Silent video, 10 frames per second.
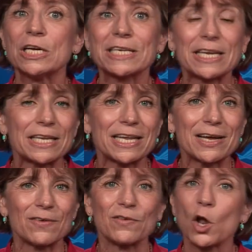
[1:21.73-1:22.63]
to
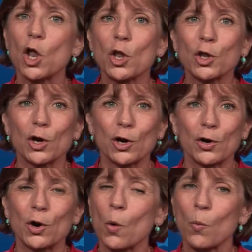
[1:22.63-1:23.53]
live,
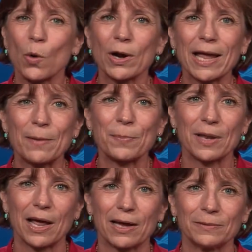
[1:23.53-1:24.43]
learn, work, and
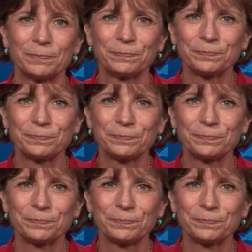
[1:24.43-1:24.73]
play.